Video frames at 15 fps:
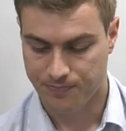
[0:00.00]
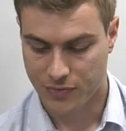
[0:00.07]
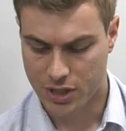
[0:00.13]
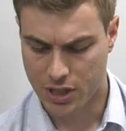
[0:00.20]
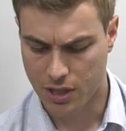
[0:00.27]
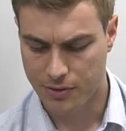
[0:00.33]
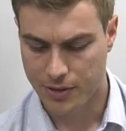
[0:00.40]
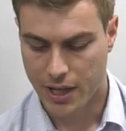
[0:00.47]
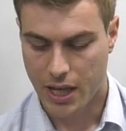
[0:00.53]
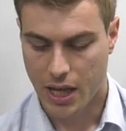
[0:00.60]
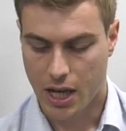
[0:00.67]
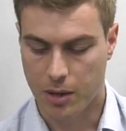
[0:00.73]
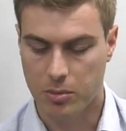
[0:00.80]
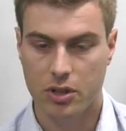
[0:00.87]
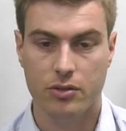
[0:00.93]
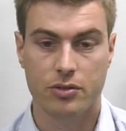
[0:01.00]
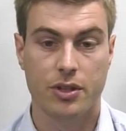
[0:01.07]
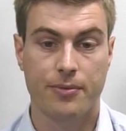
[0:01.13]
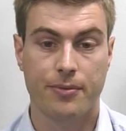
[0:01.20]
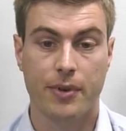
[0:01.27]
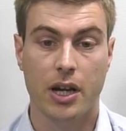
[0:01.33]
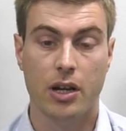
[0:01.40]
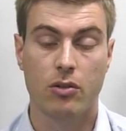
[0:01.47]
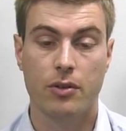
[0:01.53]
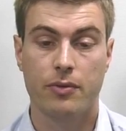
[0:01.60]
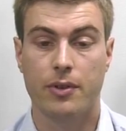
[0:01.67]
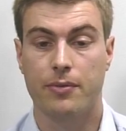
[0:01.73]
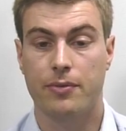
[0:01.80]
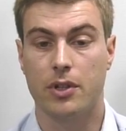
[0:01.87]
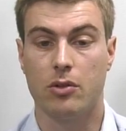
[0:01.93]
So I'm going to fire off
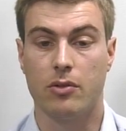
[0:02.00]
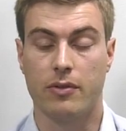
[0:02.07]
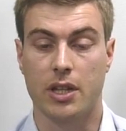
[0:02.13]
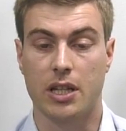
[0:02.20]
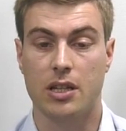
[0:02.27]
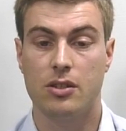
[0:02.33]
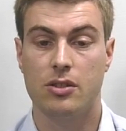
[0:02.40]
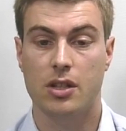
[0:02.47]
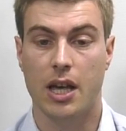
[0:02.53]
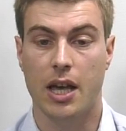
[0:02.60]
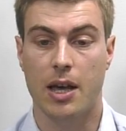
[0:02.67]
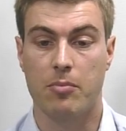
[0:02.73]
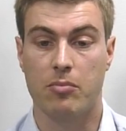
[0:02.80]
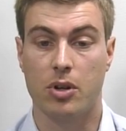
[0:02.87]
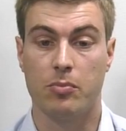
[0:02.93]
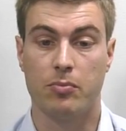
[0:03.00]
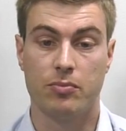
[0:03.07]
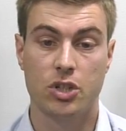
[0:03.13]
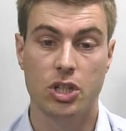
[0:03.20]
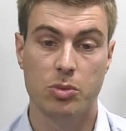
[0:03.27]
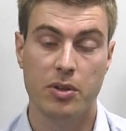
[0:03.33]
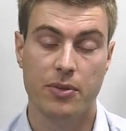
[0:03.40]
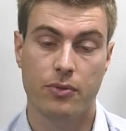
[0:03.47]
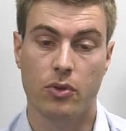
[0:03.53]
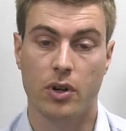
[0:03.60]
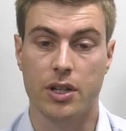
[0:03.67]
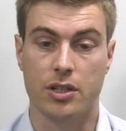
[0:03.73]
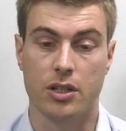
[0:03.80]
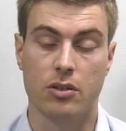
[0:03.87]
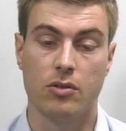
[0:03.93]
a few of these, but just before
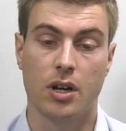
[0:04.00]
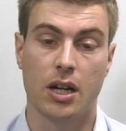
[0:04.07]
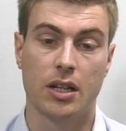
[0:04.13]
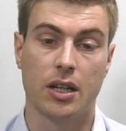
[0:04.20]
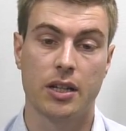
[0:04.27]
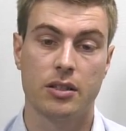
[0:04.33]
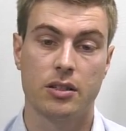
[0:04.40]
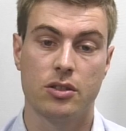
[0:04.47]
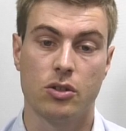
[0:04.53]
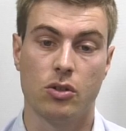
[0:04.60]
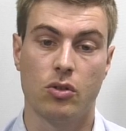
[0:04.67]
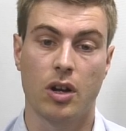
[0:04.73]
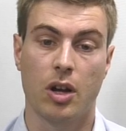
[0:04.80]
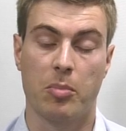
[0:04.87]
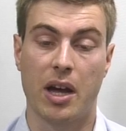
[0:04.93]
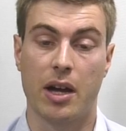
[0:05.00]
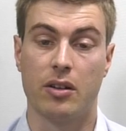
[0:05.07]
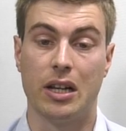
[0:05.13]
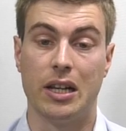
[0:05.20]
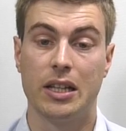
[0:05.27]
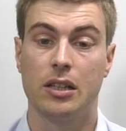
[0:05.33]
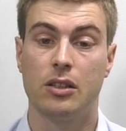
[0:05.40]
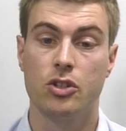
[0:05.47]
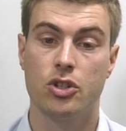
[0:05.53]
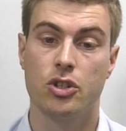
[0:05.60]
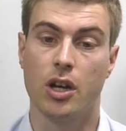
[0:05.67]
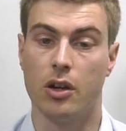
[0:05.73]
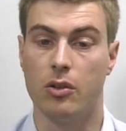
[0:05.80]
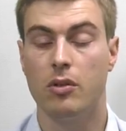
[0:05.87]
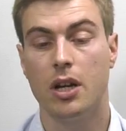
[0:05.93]
I do, I'd like to talk about a little
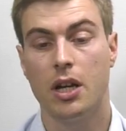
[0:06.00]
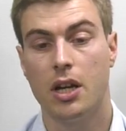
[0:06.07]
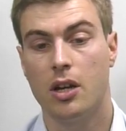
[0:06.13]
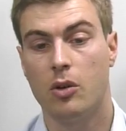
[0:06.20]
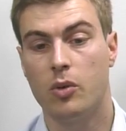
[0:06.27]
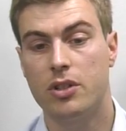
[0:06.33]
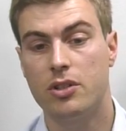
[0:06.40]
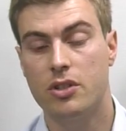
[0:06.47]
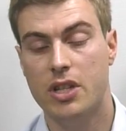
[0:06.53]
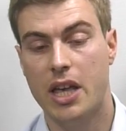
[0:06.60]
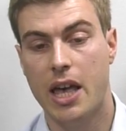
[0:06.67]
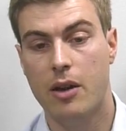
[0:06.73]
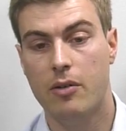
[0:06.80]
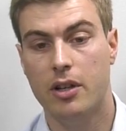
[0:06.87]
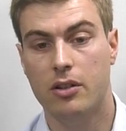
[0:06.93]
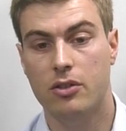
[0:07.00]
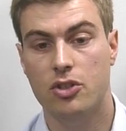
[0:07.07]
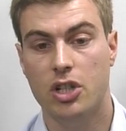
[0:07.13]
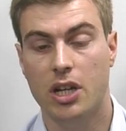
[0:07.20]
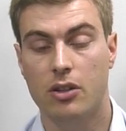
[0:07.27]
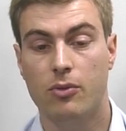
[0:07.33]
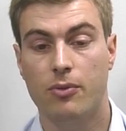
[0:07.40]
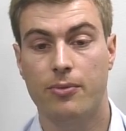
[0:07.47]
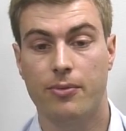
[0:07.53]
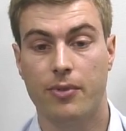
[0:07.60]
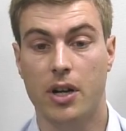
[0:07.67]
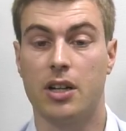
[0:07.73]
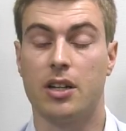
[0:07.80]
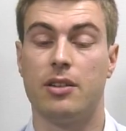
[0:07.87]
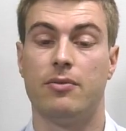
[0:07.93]
show which is airing on Channel
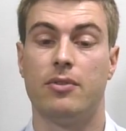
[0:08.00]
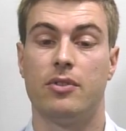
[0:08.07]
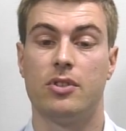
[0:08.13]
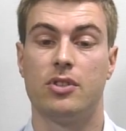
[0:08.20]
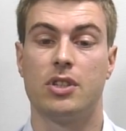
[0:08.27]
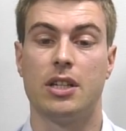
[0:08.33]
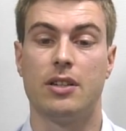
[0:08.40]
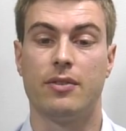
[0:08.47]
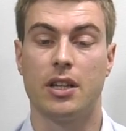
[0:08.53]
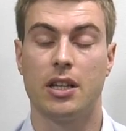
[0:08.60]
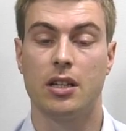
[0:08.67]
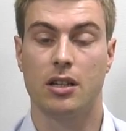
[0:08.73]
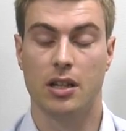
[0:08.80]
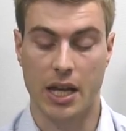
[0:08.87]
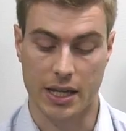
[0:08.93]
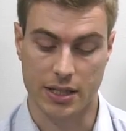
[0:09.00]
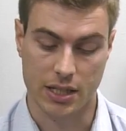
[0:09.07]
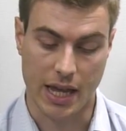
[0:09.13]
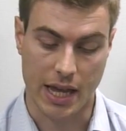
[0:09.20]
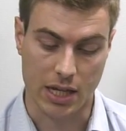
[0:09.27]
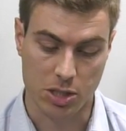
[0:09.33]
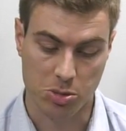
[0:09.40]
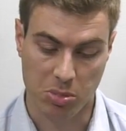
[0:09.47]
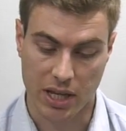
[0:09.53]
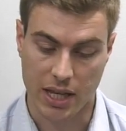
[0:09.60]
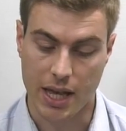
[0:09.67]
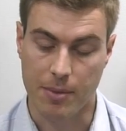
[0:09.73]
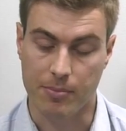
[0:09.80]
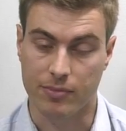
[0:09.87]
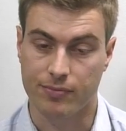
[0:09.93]
5 this evening at 8
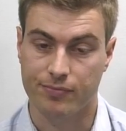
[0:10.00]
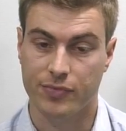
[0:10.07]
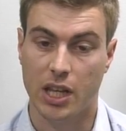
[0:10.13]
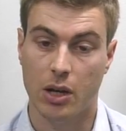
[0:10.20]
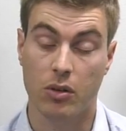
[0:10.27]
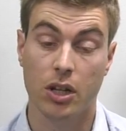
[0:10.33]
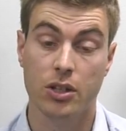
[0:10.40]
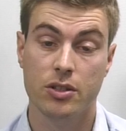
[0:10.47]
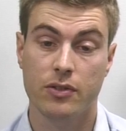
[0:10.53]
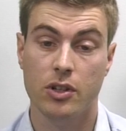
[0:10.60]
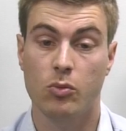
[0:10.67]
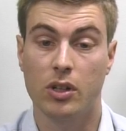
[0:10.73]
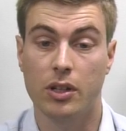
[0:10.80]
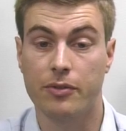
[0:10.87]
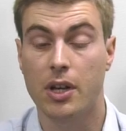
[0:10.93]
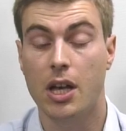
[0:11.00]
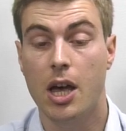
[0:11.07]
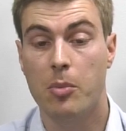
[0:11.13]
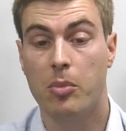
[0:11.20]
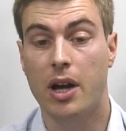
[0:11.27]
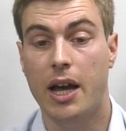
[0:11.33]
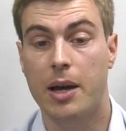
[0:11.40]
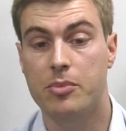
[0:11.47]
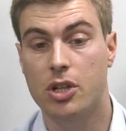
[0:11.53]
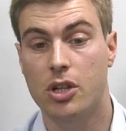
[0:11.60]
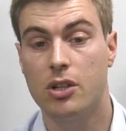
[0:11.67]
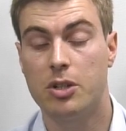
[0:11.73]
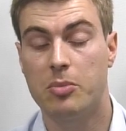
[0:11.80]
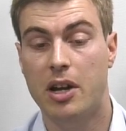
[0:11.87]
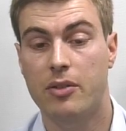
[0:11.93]
p.m. Now a lot of you will have perhaps
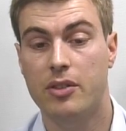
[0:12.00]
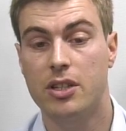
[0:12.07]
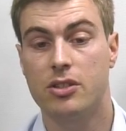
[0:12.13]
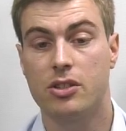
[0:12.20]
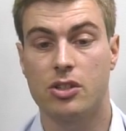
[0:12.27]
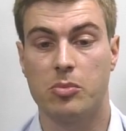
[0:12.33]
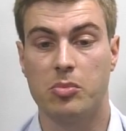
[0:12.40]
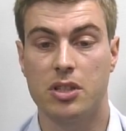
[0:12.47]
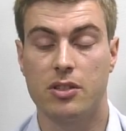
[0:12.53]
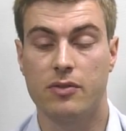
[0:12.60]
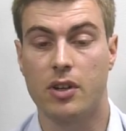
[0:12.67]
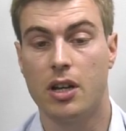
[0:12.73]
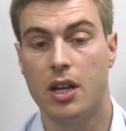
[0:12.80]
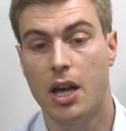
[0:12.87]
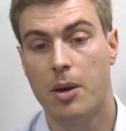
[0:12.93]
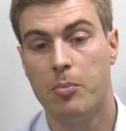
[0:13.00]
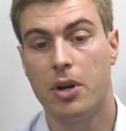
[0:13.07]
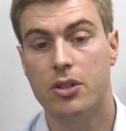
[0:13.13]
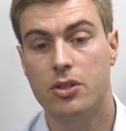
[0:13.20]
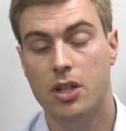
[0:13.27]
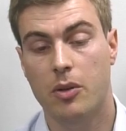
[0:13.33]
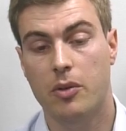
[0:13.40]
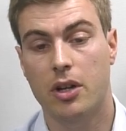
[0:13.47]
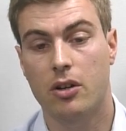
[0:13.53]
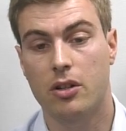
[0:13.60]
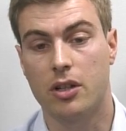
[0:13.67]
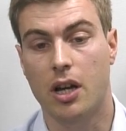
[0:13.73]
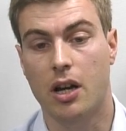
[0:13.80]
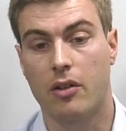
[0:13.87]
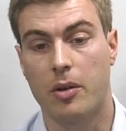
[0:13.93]
heard about this. There's a bit of a buzz going on
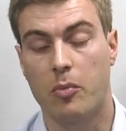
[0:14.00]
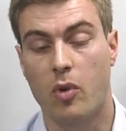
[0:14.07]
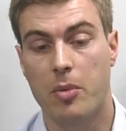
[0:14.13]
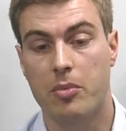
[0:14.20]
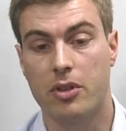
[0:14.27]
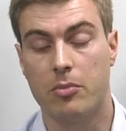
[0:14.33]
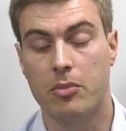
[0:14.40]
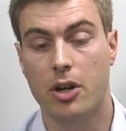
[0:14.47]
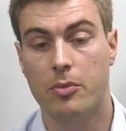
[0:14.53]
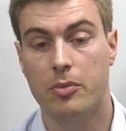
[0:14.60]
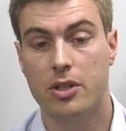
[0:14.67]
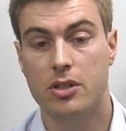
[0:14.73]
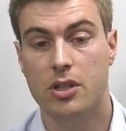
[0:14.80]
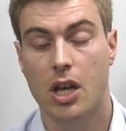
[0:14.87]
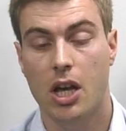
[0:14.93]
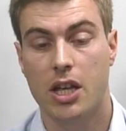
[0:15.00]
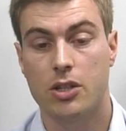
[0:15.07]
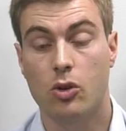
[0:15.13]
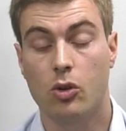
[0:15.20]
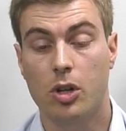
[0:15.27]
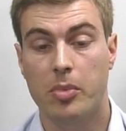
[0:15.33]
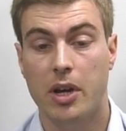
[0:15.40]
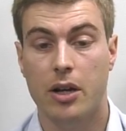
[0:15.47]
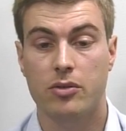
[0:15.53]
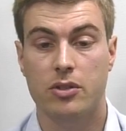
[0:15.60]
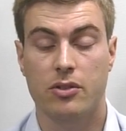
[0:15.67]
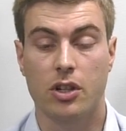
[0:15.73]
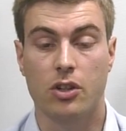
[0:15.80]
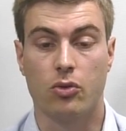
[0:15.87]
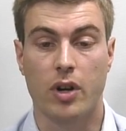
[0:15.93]
at RM Web at the moment. It's all about
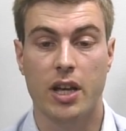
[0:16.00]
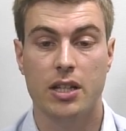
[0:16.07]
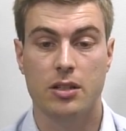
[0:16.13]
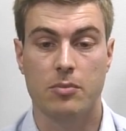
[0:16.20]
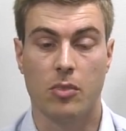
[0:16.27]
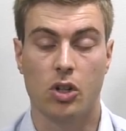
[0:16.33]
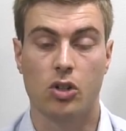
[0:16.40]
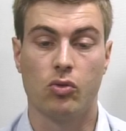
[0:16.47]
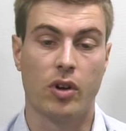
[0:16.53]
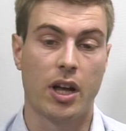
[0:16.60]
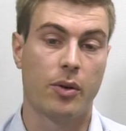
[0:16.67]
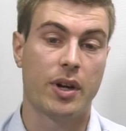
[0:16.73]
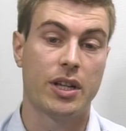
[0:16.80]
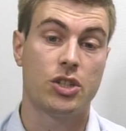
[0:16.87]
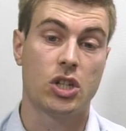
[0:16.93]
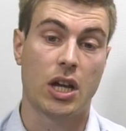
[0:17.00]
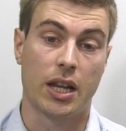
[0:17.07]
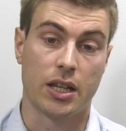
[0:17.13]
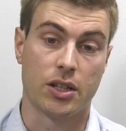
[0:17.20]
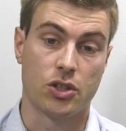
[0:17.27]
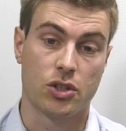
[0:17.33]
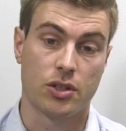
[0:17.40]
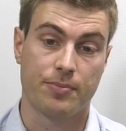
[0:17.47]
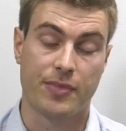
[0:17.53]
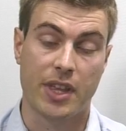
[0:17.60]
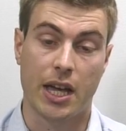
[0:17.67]
the Great Model Railway Challenge.